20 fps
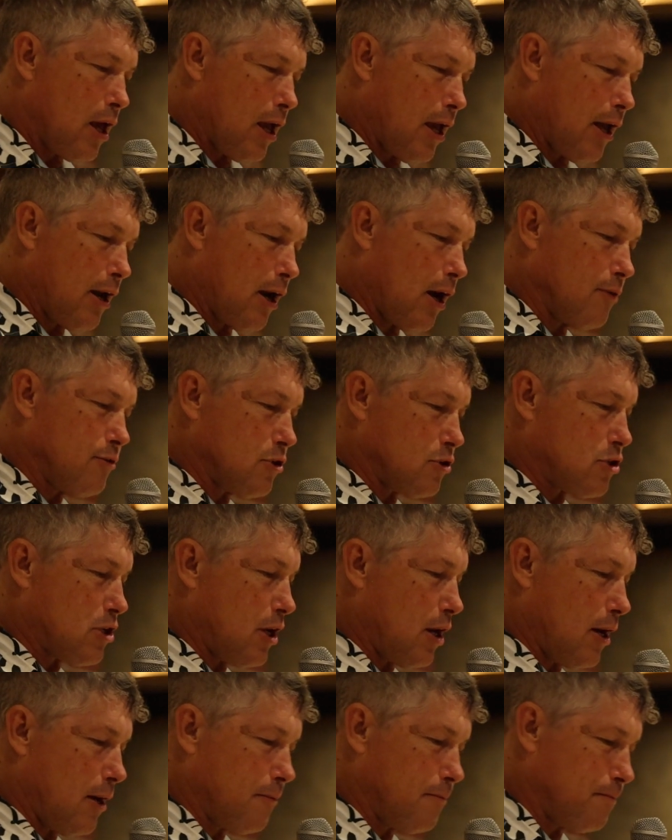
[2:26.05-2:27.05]
And I just,
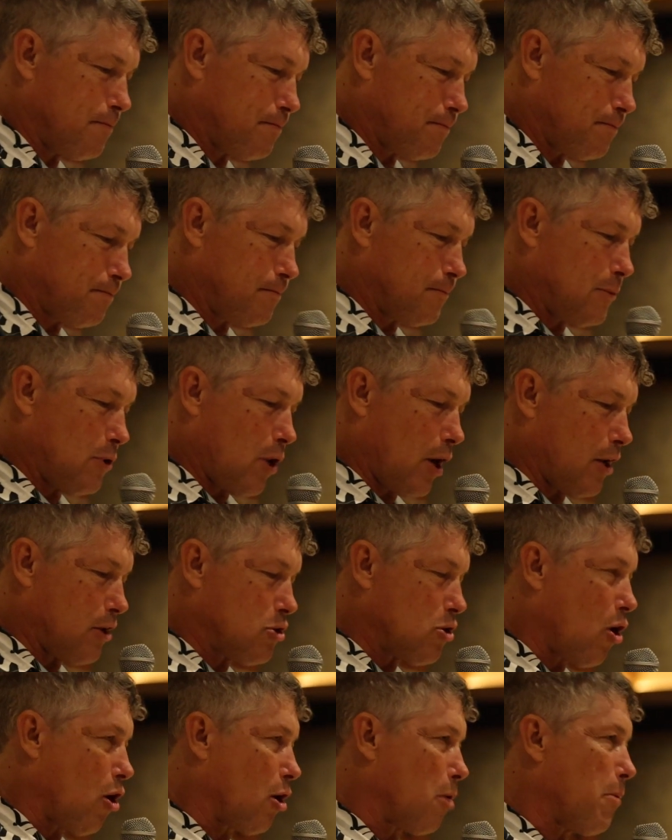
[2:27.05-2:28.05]
you know, I
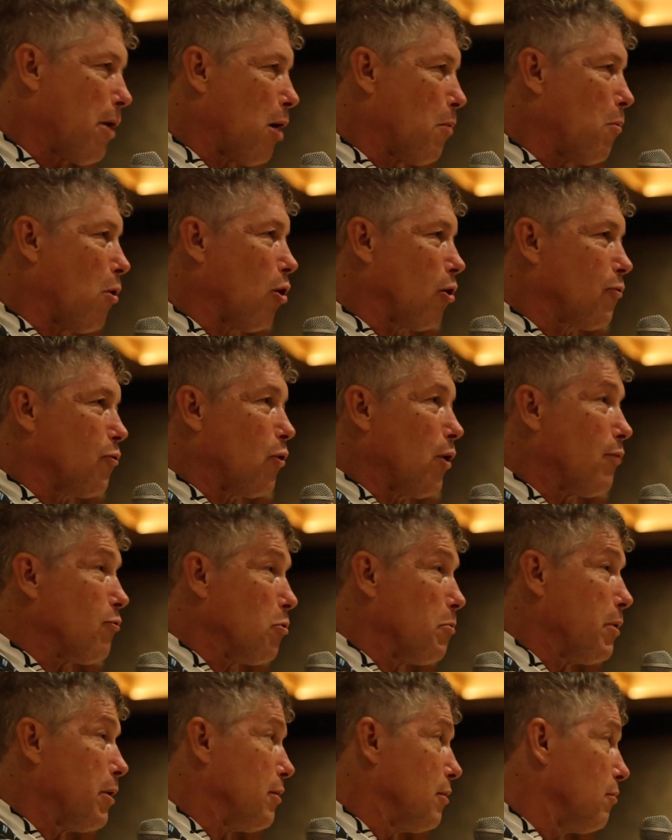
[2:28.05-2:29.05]
could talk about Mark
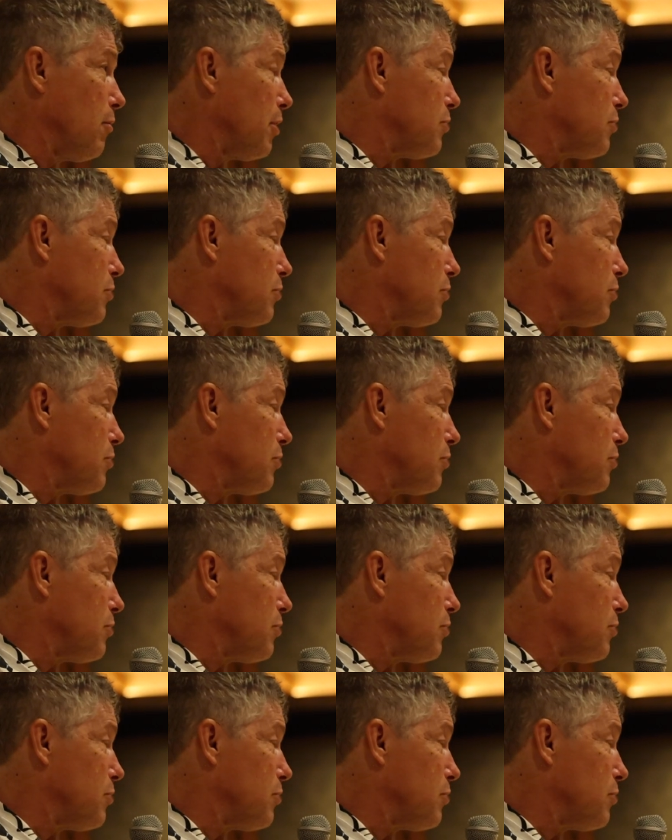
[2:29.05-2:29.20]
forever, but